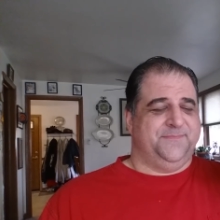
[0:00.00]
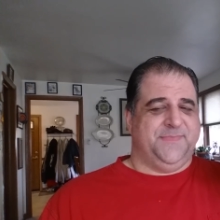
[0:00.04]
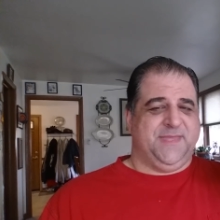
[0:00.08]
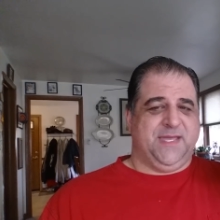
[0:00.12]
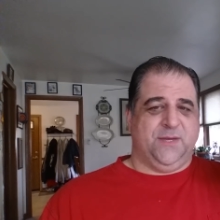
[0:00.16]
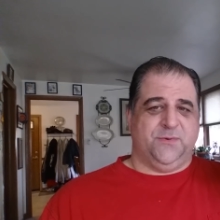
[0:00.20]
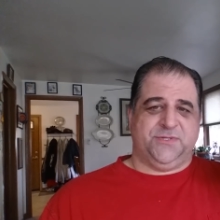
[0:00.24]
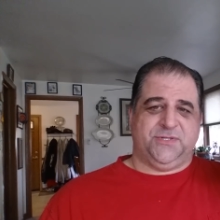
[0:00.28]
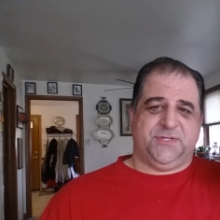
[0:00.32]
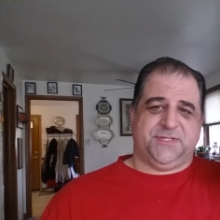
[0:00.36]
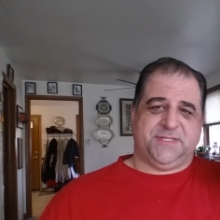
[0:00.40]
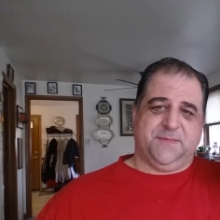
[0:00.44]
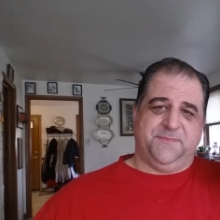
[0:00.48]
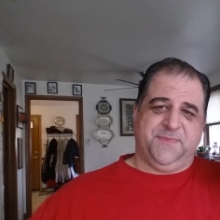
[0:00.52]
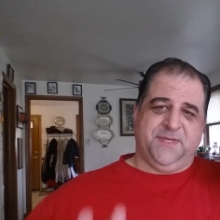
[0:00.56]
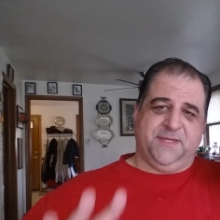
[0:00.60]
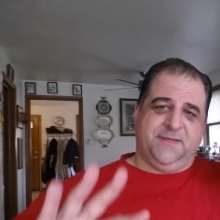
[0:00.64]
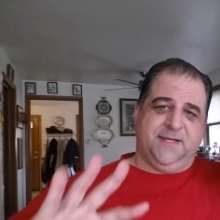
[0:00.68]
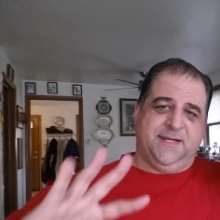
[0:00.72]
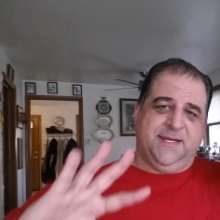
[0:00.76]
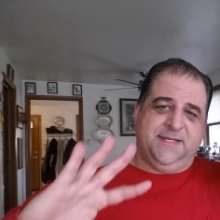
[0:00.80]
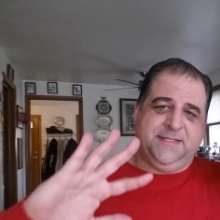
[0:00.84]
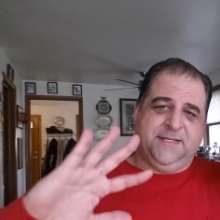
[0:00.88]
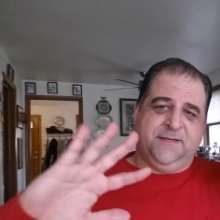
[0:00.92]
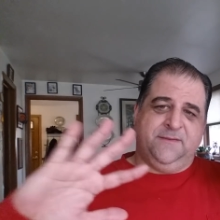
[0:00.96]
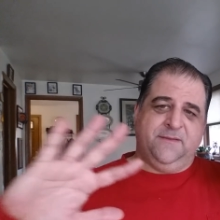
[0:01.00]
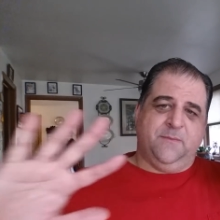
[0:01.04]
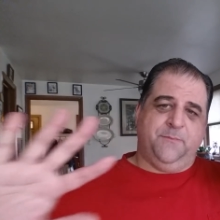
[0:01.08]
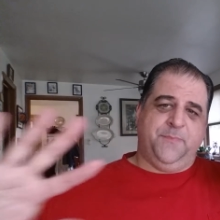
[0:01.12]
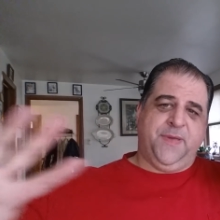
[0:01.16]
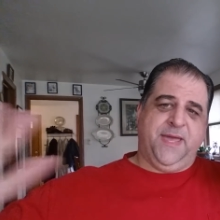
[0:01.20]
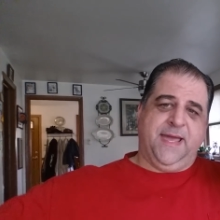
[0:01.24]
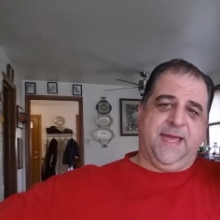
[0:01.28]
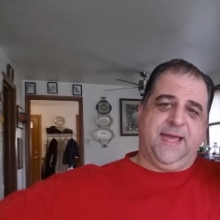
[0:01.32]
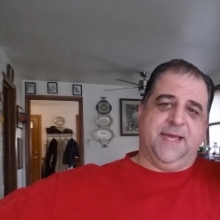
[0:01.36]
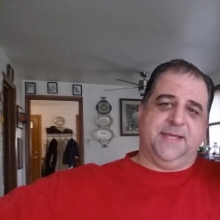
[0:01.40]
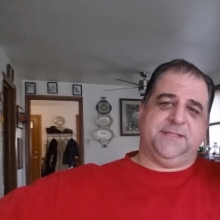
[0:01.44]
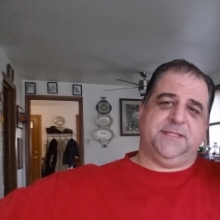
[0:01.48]
that was just something that he did in the
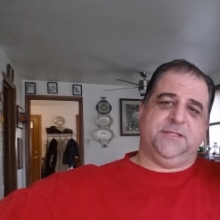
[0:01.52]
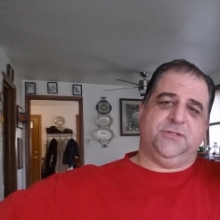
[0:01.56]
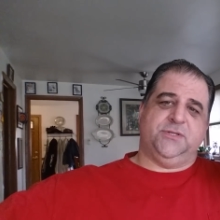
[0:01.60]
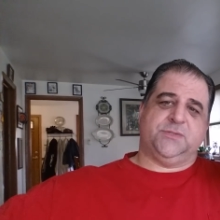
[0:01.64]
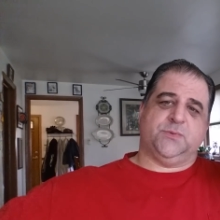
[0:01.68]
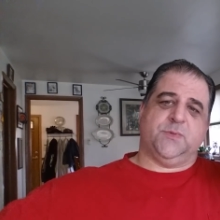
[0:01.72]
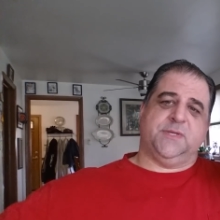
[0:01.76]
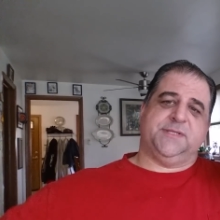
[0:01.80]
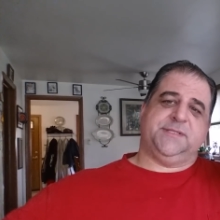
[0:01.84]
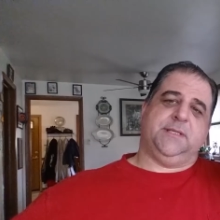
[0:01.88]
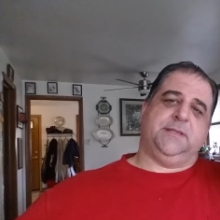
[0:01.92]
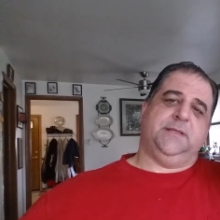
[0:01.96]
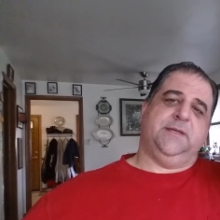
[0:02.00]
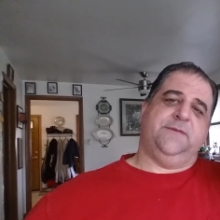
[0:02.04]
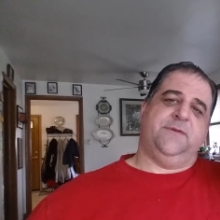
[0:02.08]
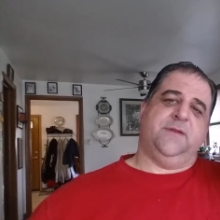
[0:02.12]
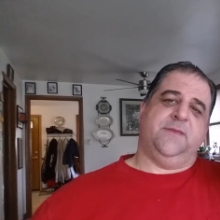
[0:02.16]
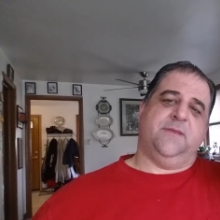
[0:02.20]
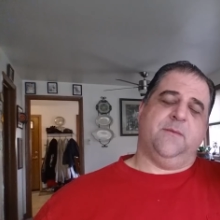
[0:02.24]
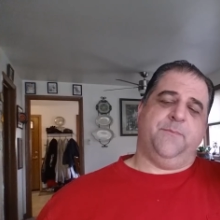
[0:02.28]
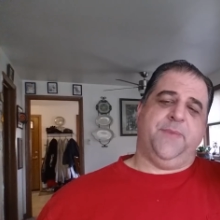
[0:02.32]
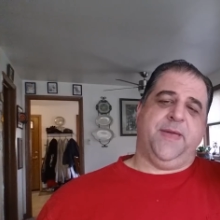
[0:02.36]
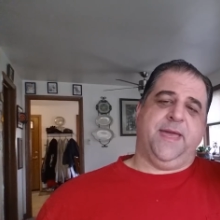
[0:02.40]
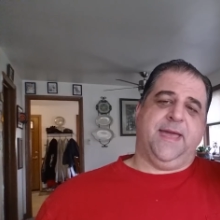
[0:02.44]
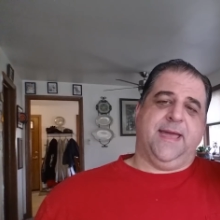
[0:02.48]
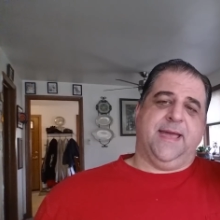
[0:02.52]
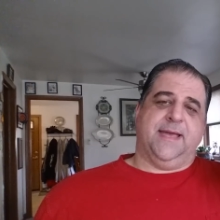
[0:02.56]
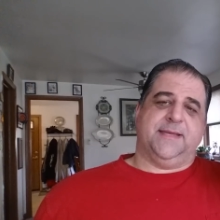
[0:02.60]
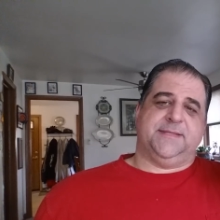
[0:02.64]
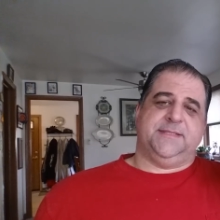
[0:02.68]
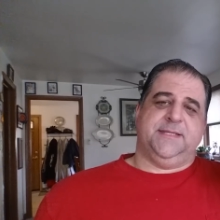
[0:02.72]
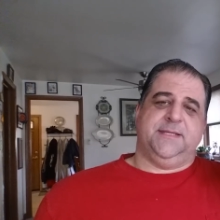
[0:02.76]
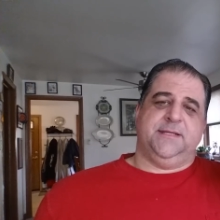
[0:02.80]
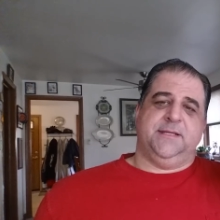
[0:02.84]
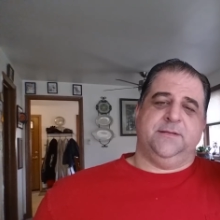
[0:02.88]
past. He just wants to leave it in the past.